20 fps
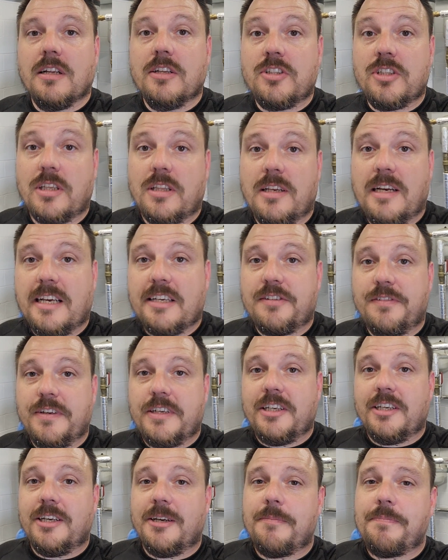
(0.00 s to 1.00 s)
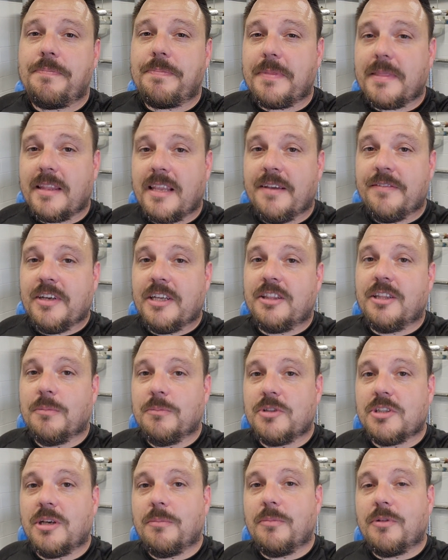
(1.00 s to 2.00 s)
until the next video give it a
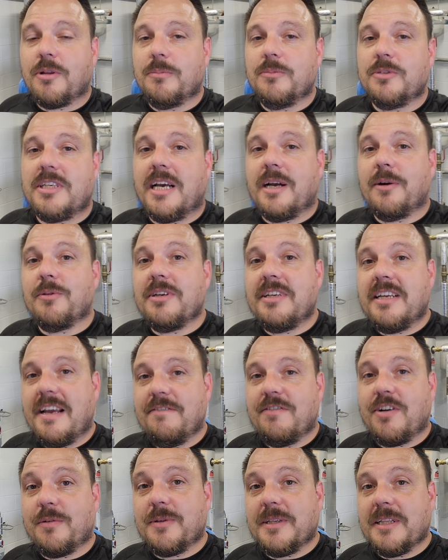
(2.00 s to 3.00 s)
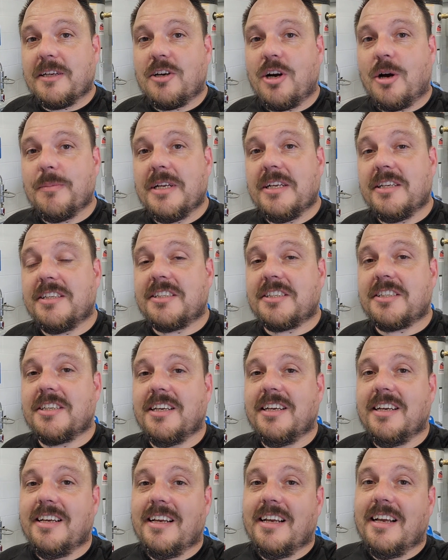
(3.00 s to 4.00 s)
thumbs up thumbs down get involved in the comments
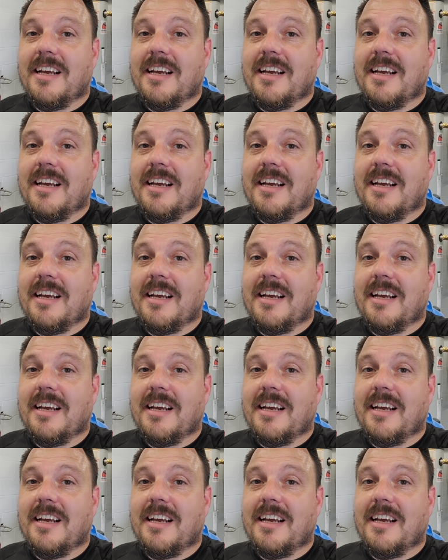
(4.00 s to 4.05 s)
